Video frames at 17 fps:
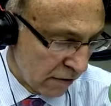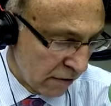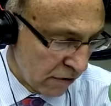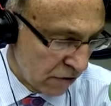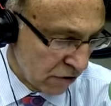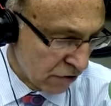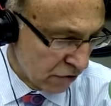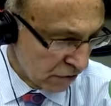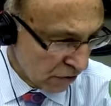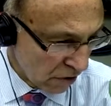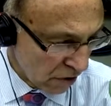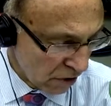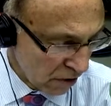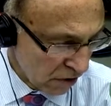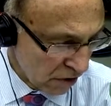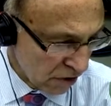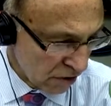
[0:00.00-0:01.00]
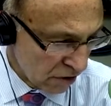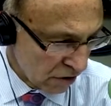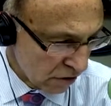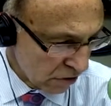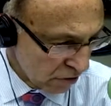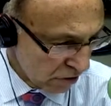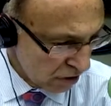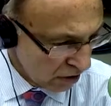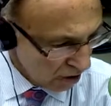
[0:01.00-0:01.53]
just for our
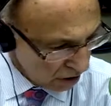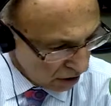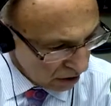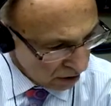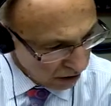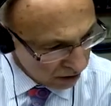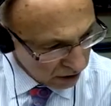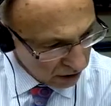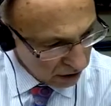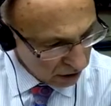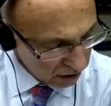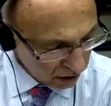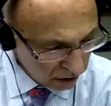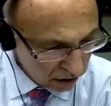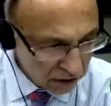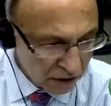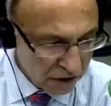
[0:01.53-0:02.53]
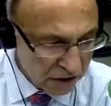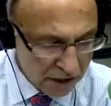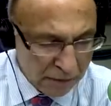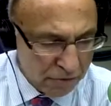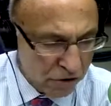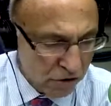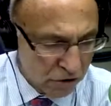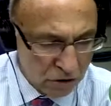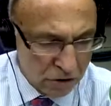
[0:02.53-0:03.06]
listeners, the little
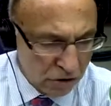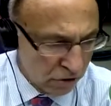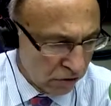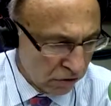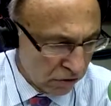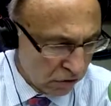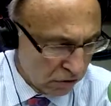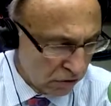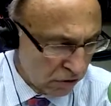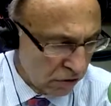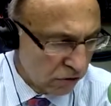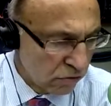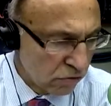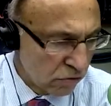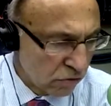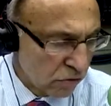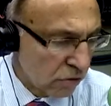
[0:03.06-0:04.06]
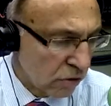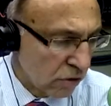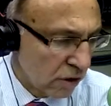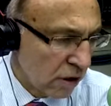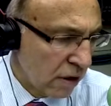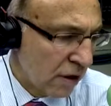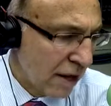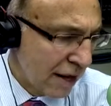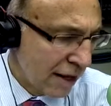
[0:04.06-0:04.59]
exception to the rule,
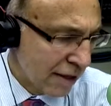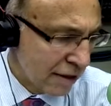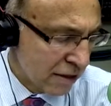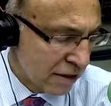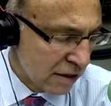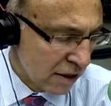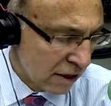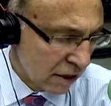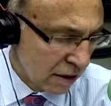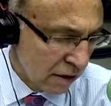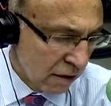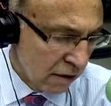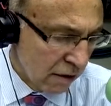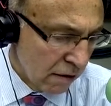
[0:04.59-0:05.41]
and that is that